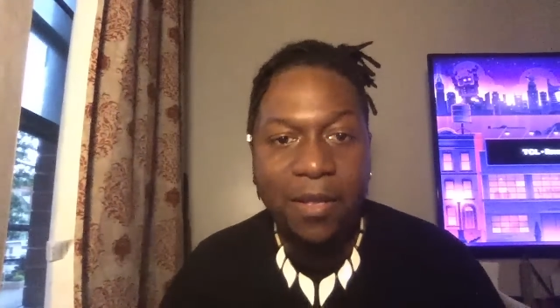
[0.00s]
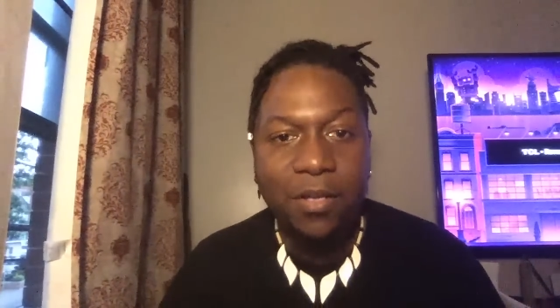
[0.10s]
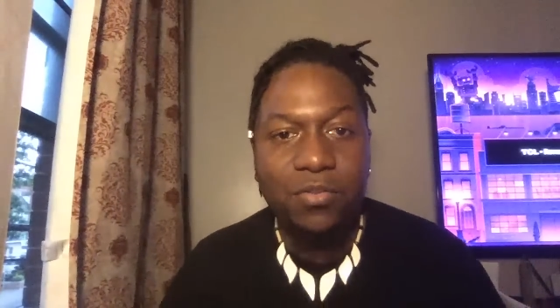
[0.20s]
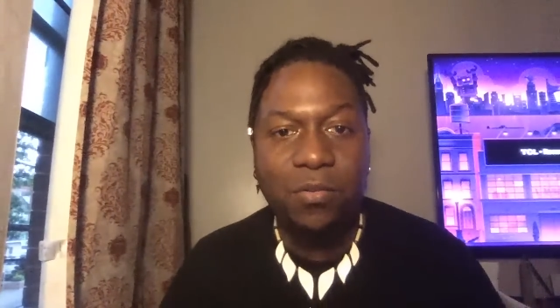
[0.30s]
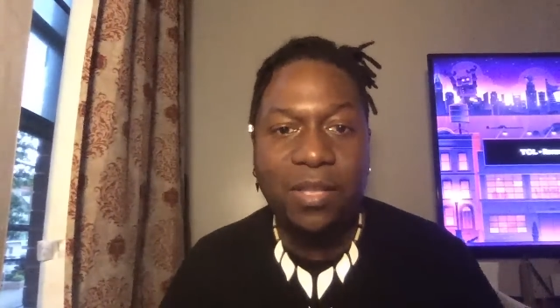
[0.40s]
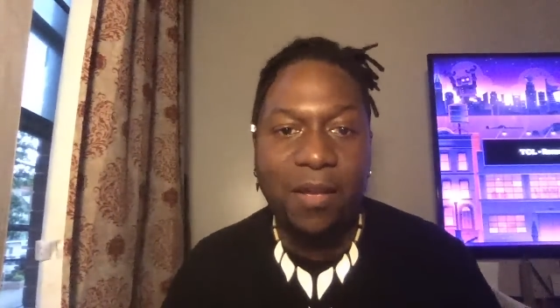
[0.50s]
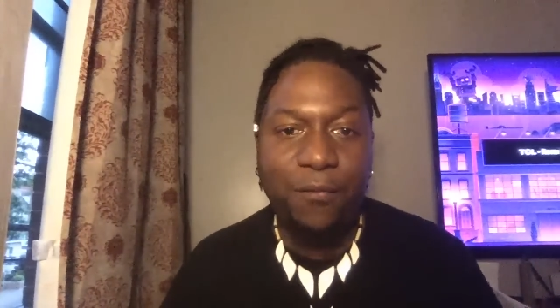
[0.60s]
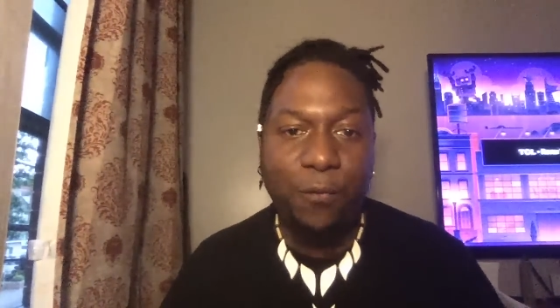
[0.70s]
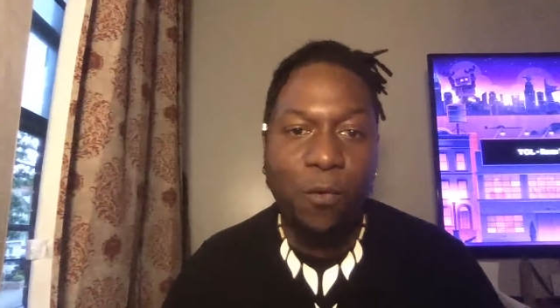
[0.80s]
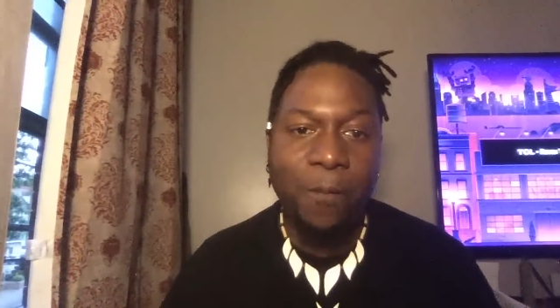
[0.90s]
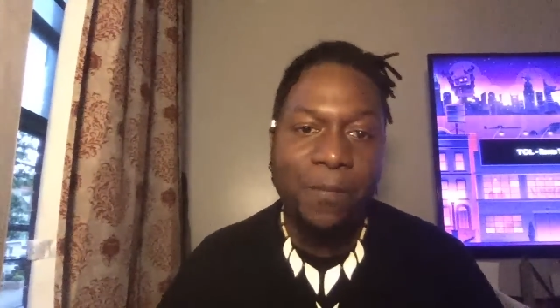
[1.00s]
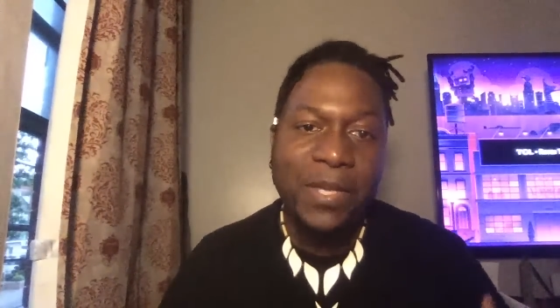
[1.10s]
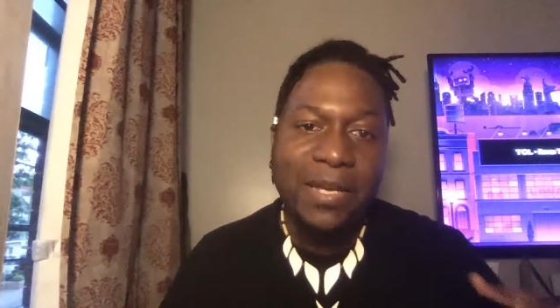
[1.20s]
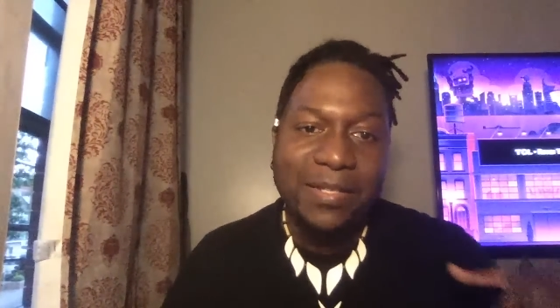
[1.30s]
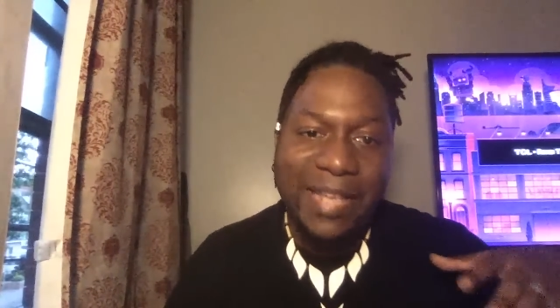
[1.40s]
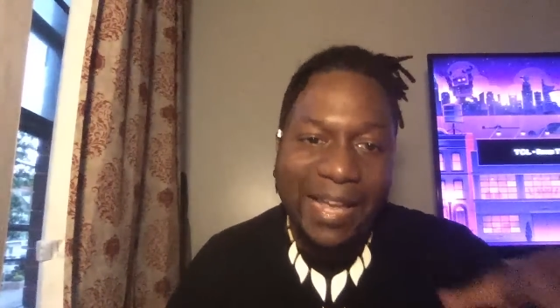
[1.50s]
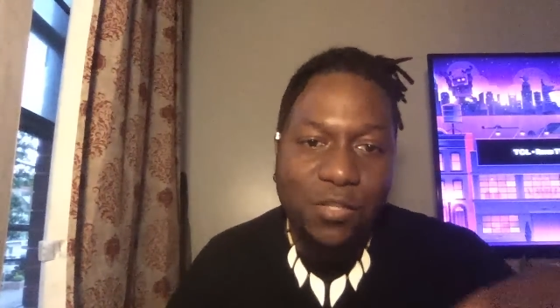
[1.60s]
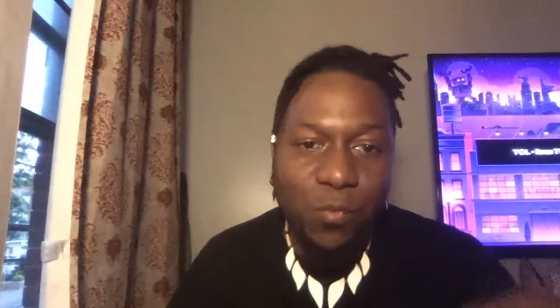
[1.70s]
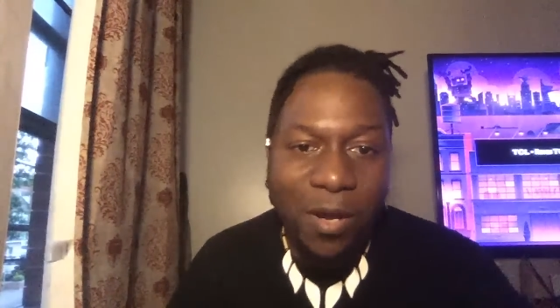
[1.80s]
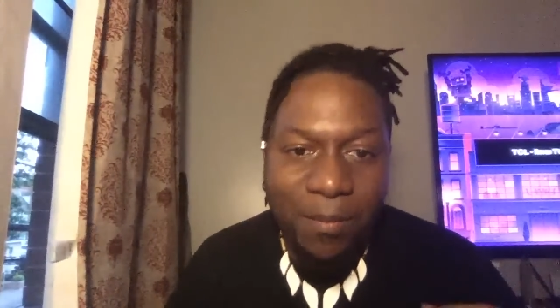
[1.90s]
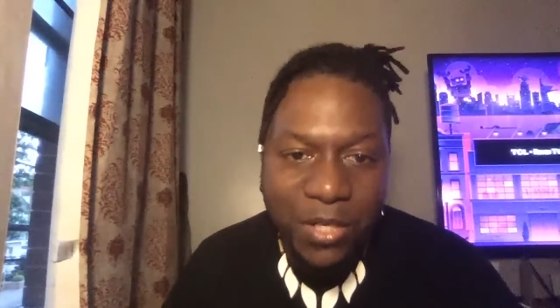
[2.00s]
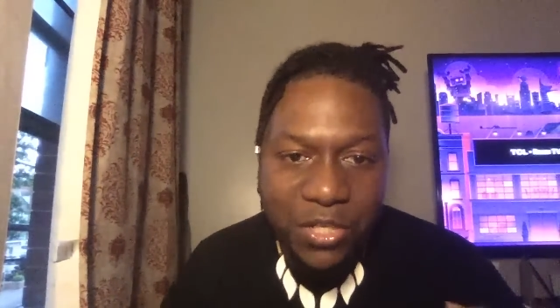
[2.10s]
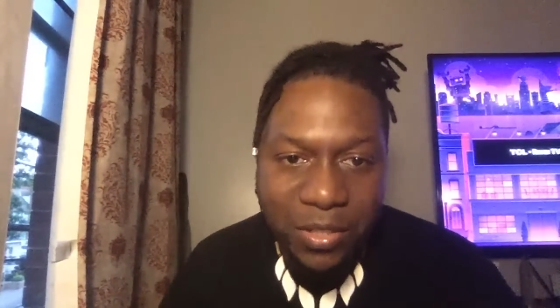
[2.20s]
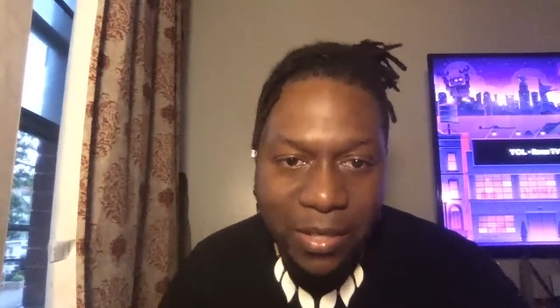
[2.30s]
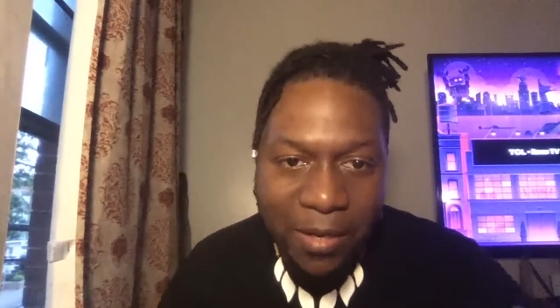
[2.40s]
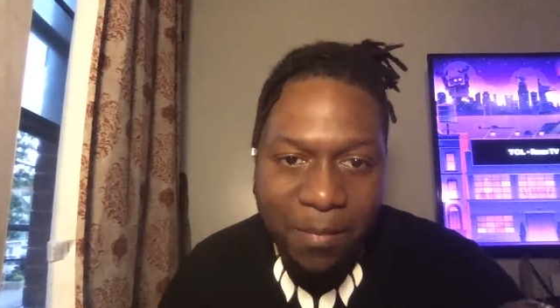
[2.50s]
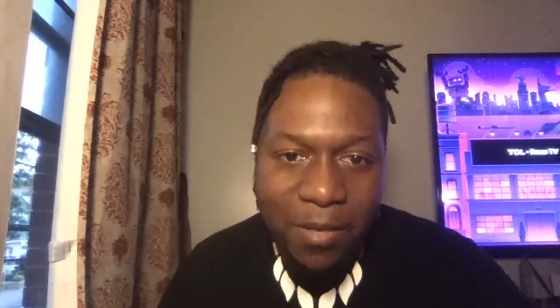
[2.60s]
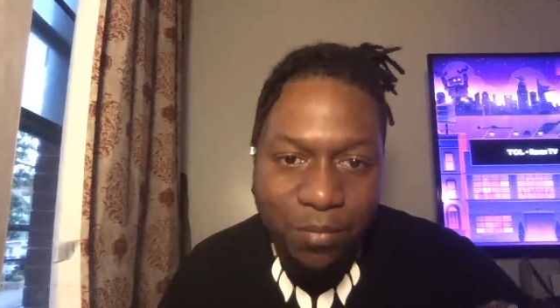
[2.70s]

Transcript: So therefore, that's why Brigitte come in.